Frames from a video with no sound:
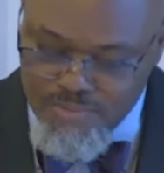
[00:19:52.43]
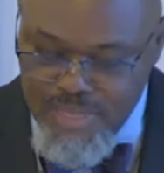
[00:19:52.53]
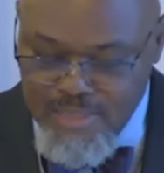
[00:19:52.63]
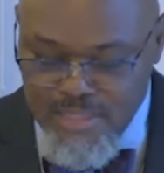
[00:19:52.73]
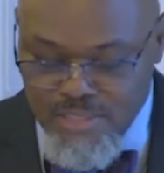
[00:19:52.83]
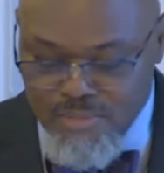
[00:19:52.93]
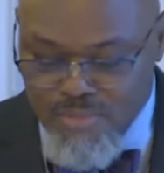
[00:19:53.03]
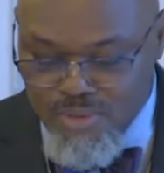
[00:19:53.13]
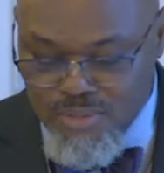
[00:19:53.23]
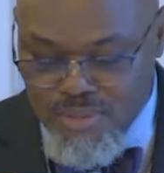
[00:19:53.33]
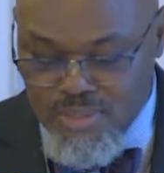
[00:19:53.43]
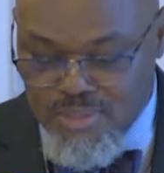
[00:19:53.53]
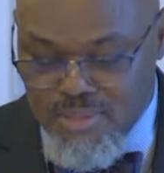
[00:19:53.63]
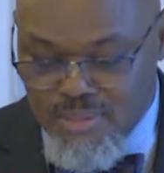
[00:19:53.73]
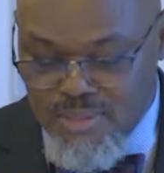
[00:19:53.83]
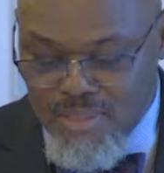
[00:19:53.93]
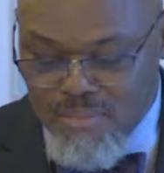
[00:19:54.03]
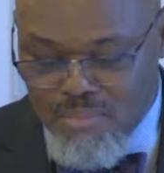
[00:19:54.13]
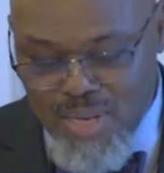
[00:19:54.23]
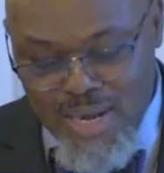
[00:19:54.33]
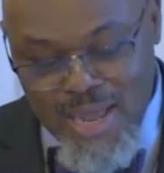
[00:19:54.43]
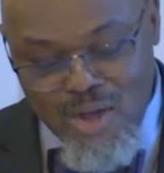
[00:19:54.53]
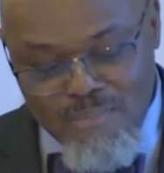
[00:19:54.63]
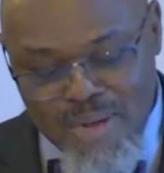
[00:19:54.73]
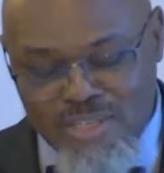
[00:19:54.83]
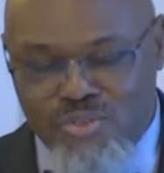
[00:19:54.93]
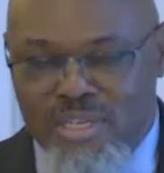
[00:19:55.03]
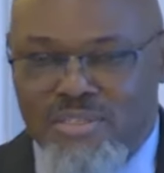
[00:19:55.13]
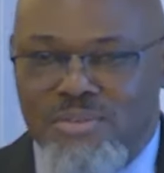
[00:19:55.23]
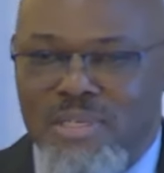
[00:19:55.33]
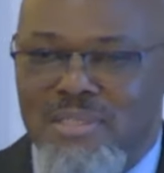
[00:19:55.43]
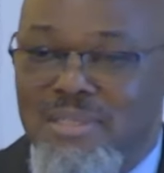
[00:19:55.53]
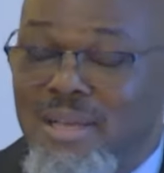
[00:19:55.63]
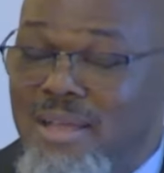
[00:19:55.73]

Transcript: of thy tender mercies, blot out my transgression."